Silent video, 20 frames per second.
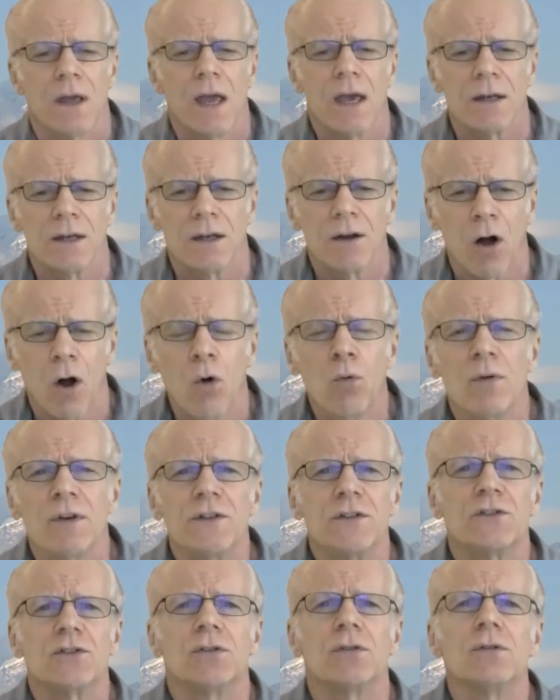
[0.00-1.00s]
And it
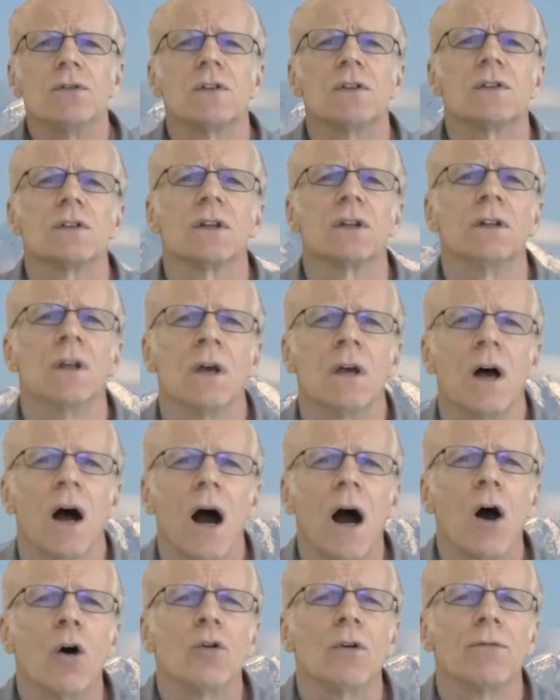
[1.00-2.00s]
always chooses it
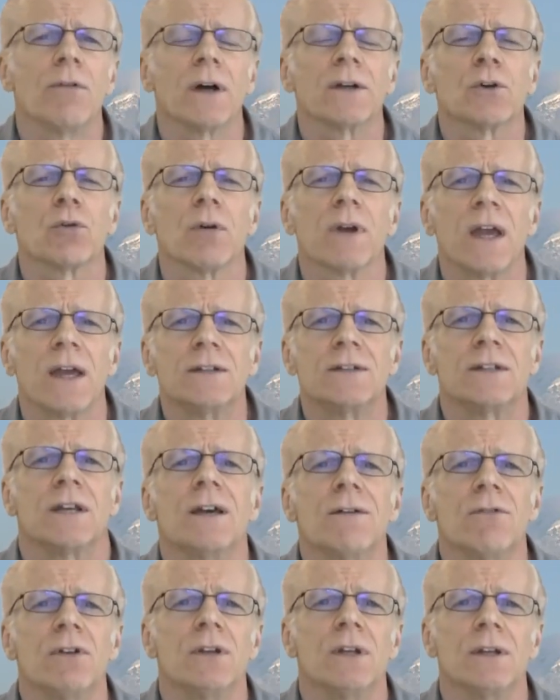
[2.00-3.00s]
out of a
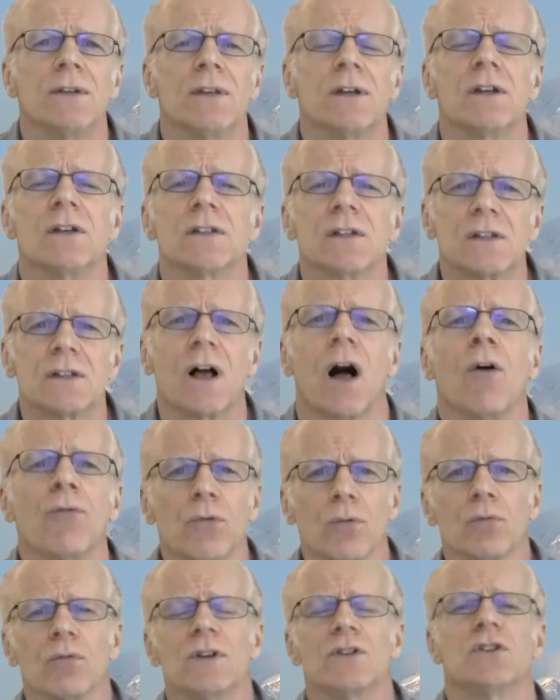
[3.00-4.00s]
creativity that is
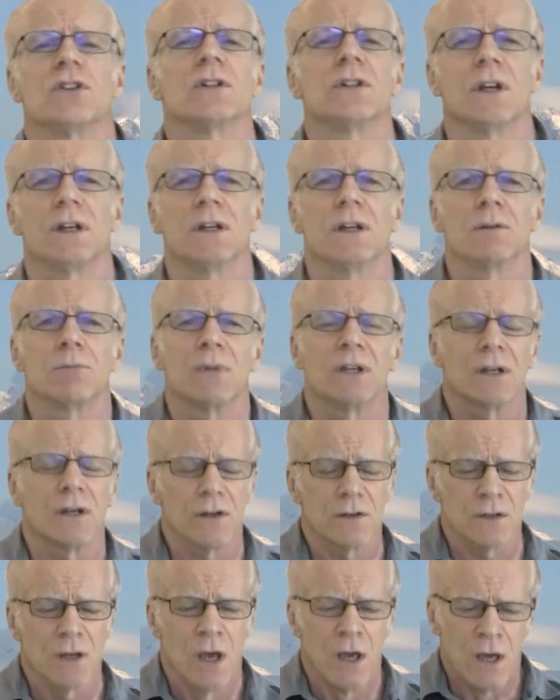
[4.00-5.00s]
self-originating.
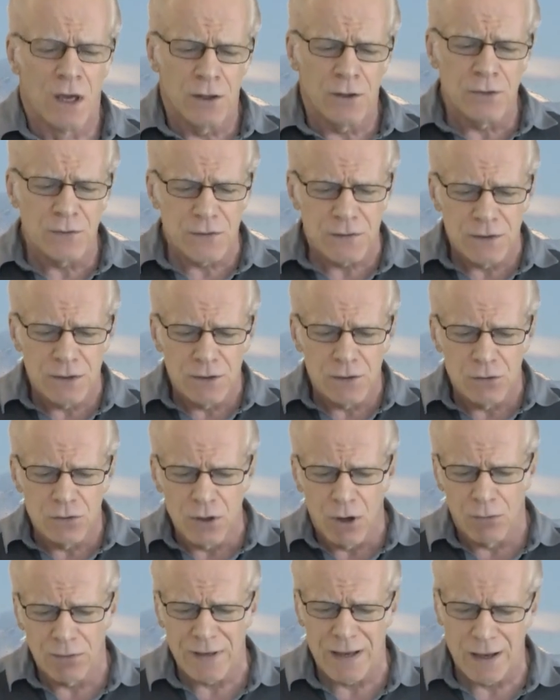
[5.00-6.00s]
Because, you see, you
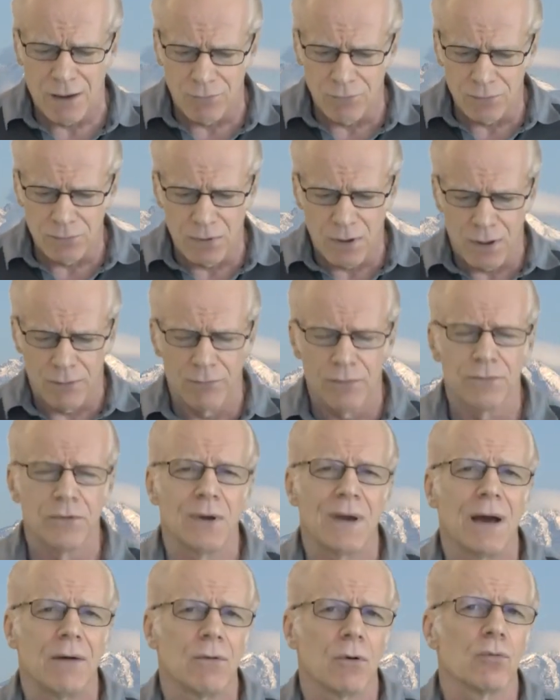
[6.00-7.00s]
don't have love if
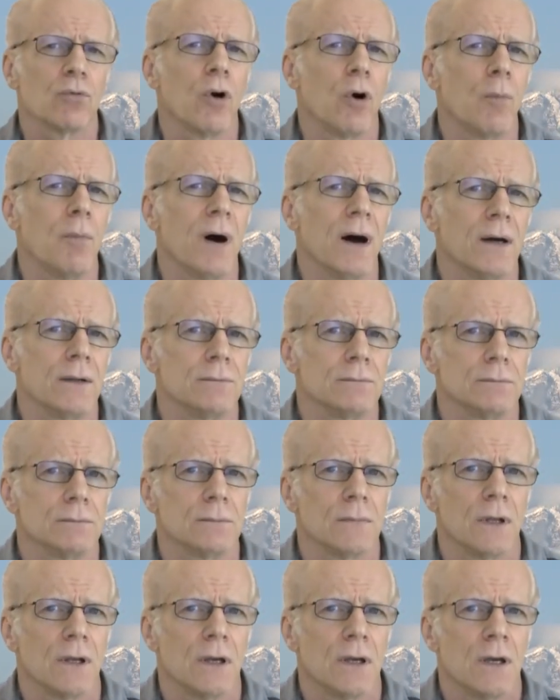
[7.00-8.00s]
you have a robot.
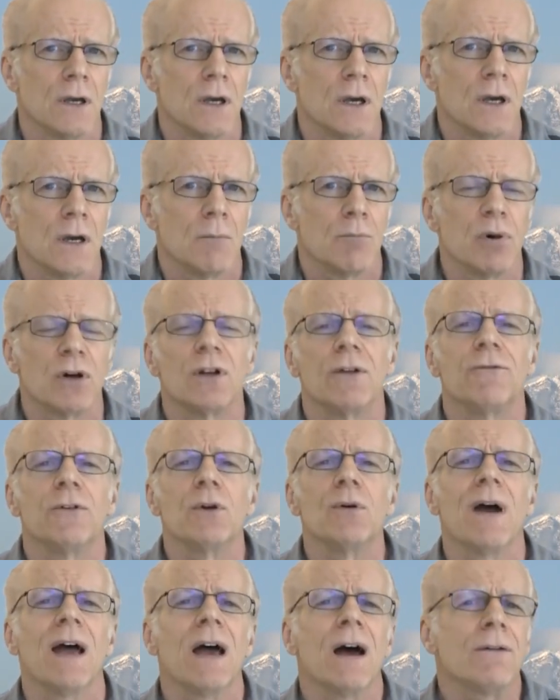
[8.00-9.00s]
But if
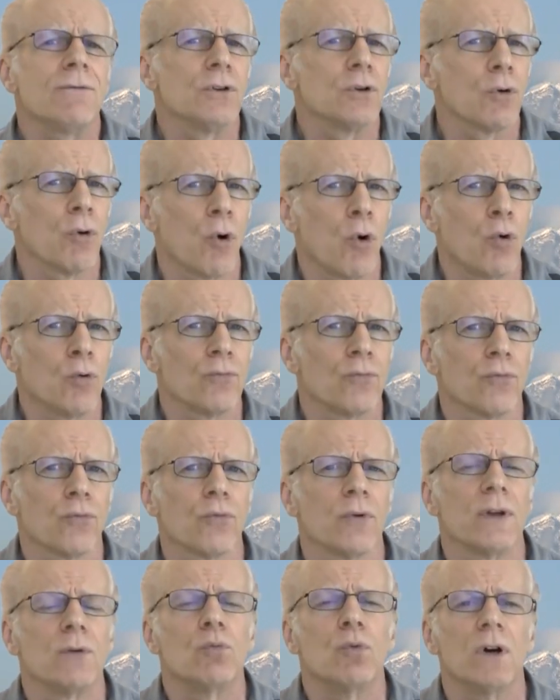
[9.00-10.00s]
you have your own
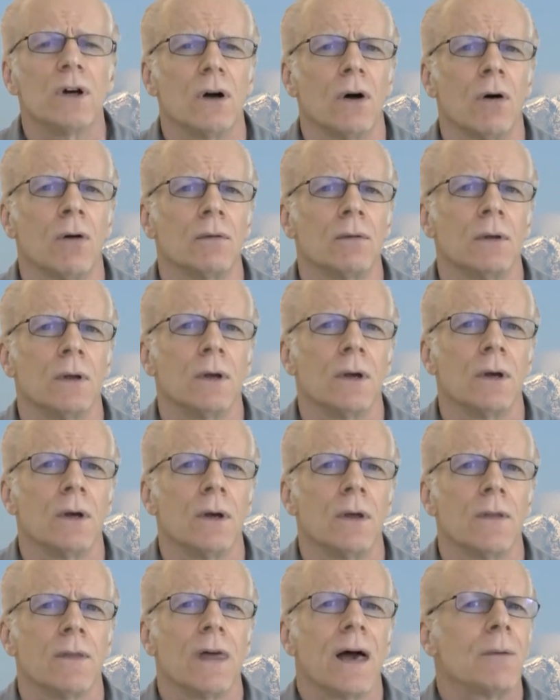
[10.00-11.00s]
free will,
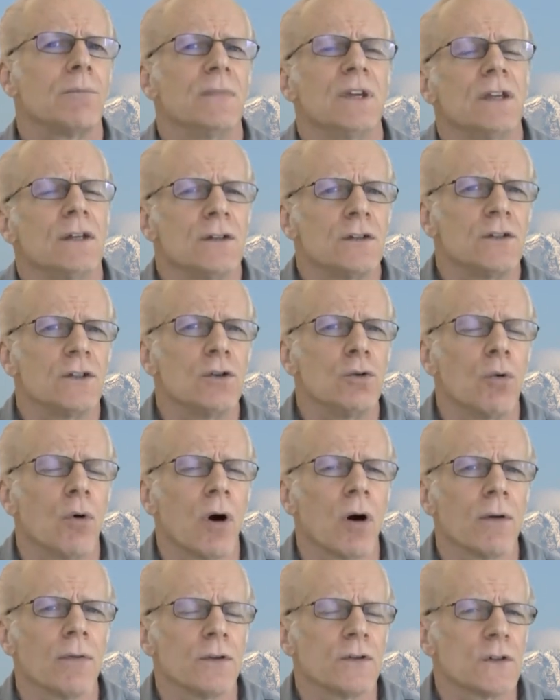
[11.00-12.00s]
that means you
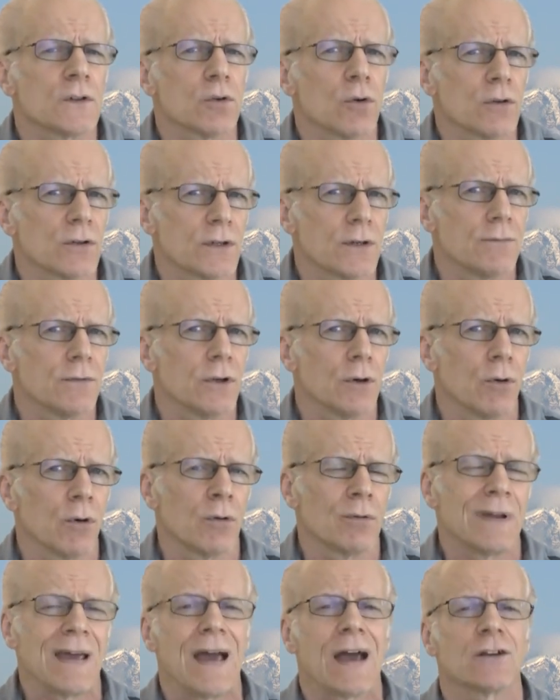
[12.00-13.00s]
are the source of your
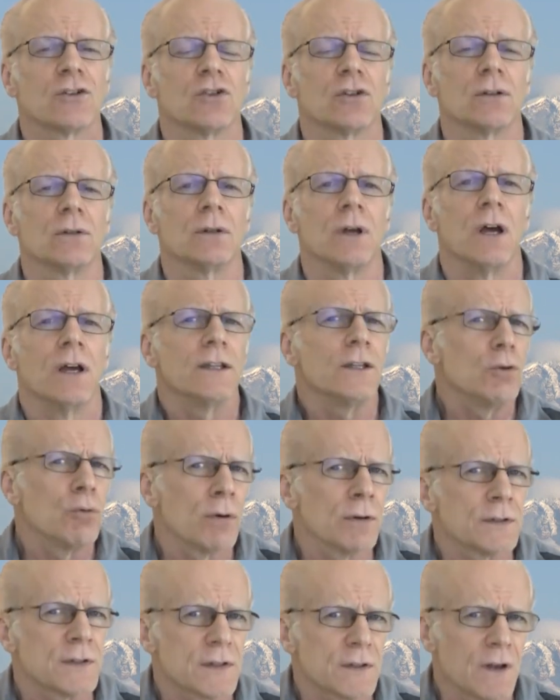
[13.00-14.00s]
own action. You
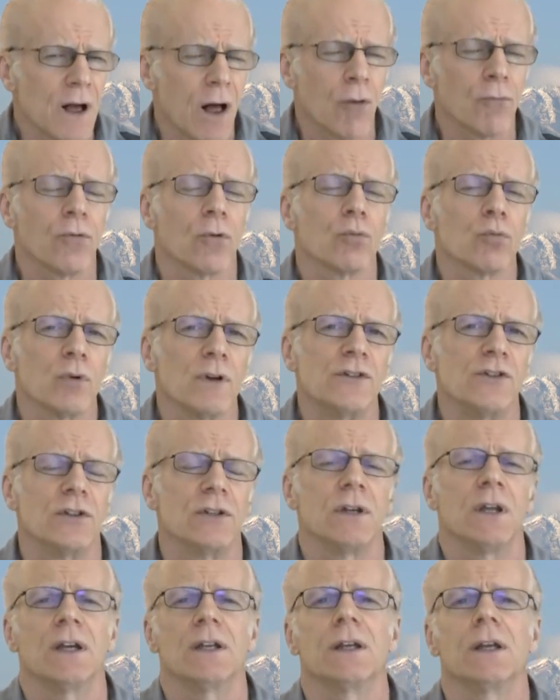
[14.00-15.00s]
are
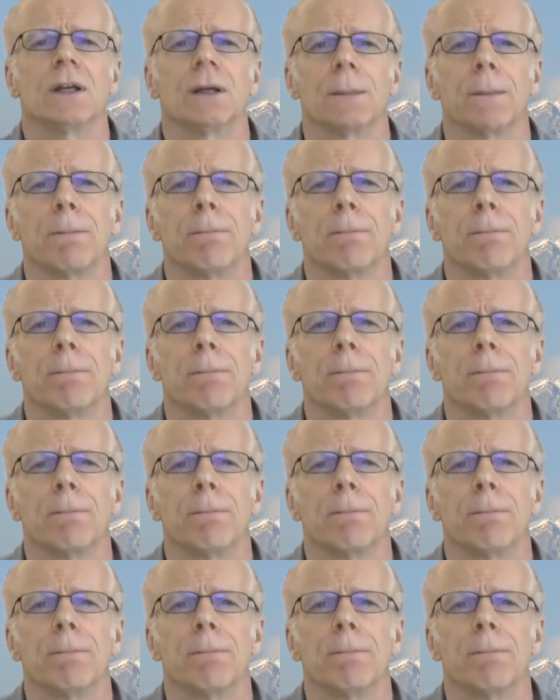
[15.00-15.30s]
self-originating.